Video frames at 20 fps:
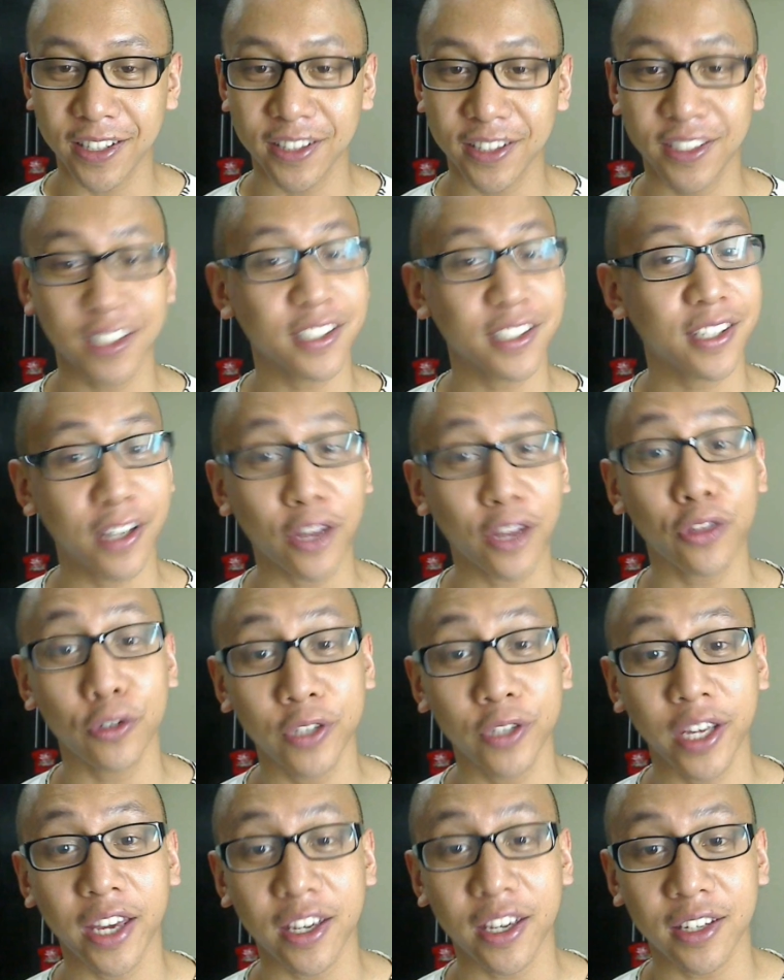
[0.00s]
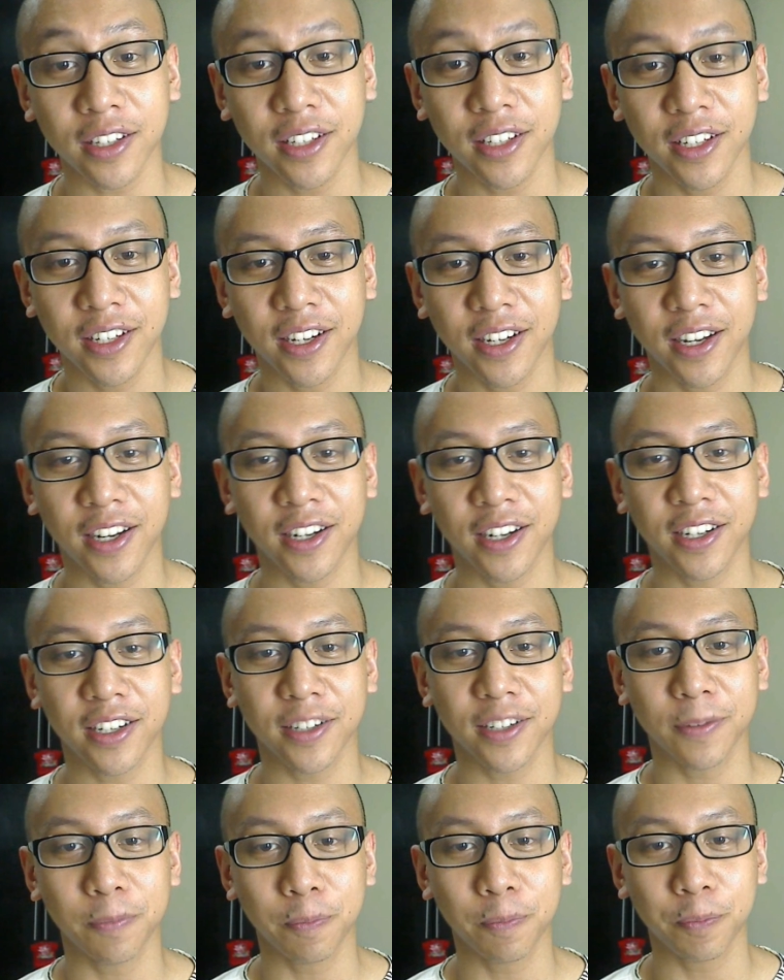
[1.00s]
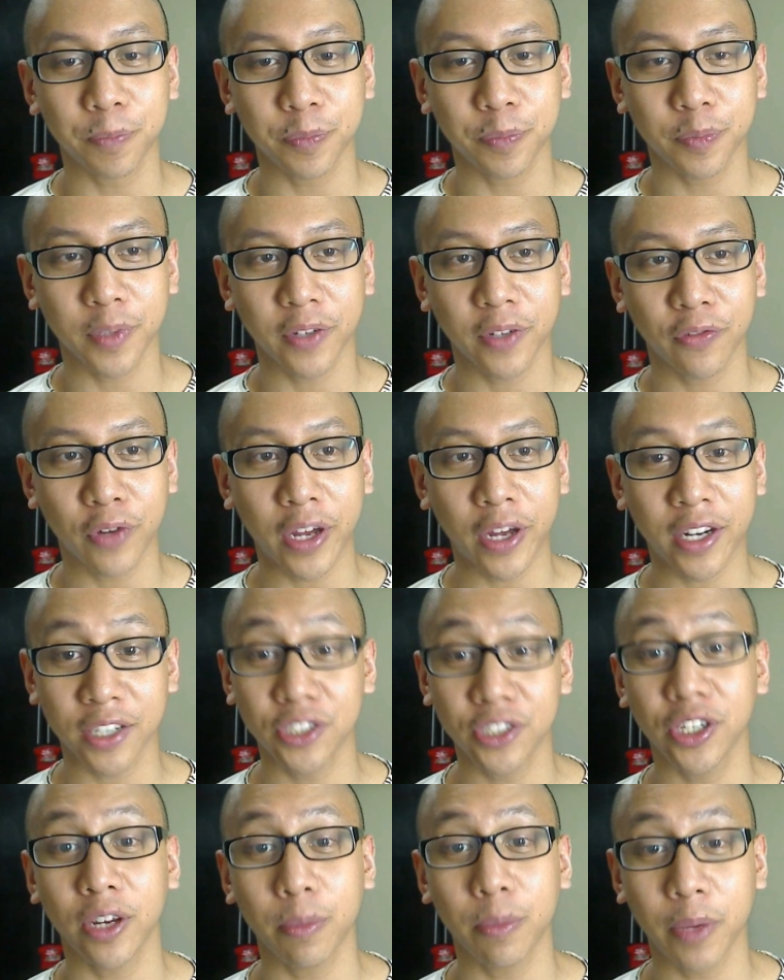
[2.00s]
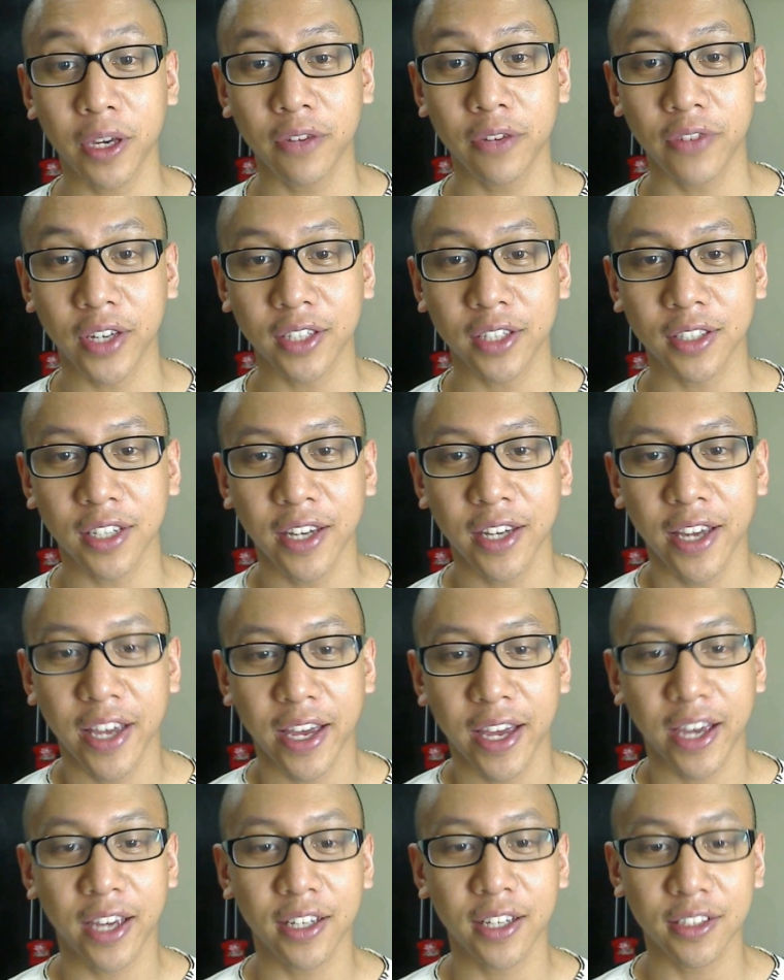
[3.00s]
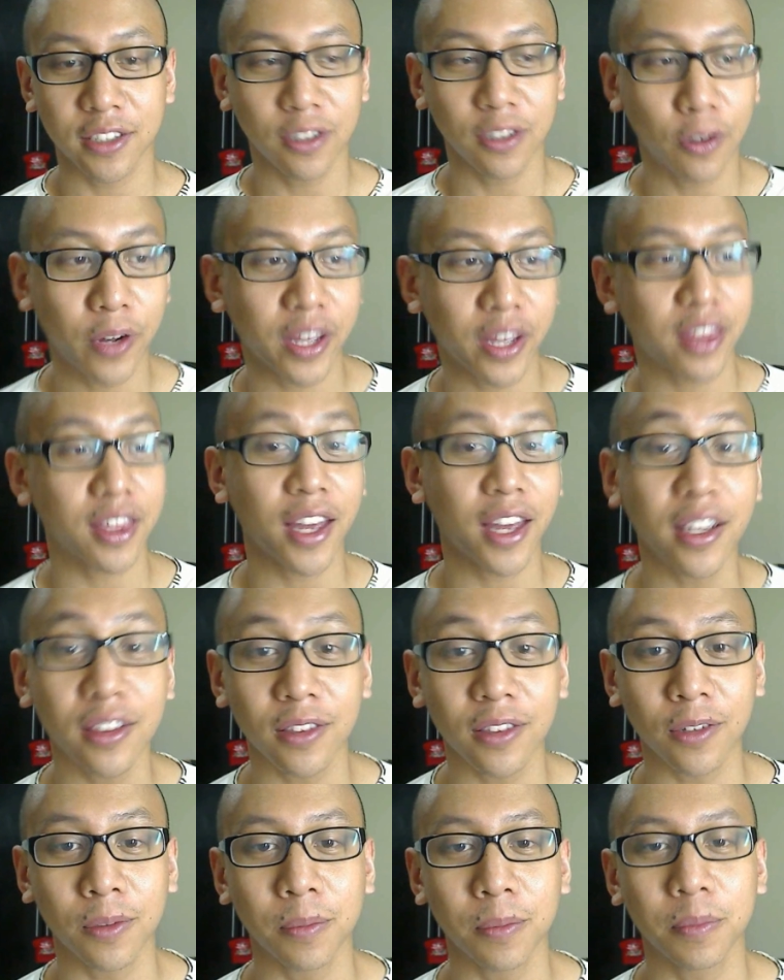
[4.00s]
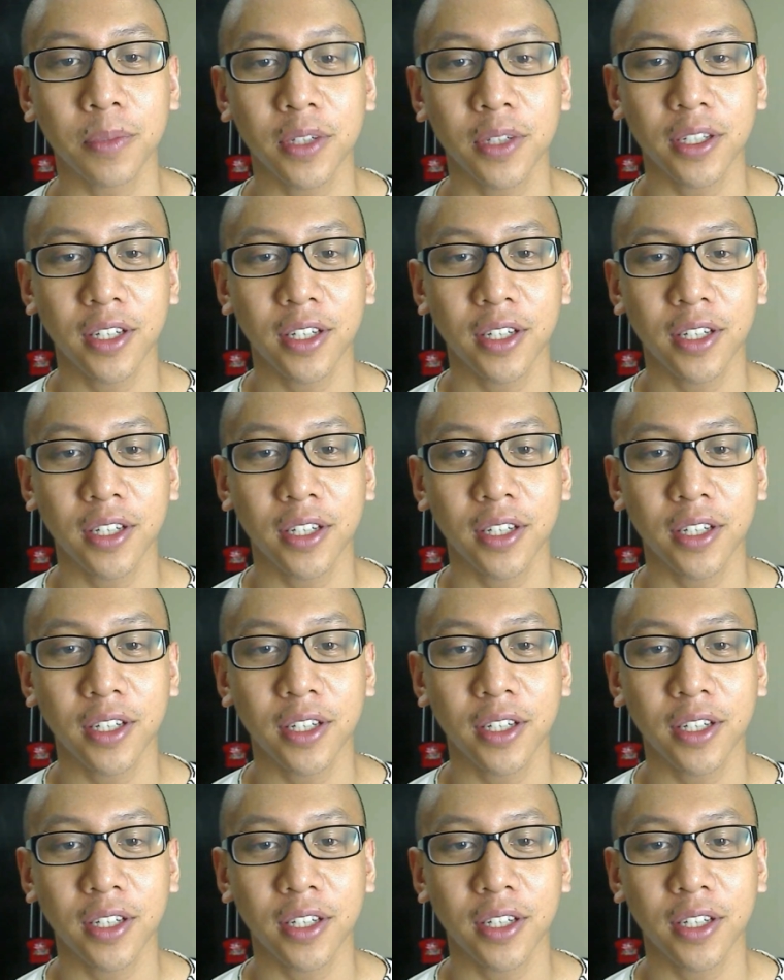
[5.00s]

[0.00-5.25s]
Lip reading: just the other day. At a GMA event, and you know, I thanked them.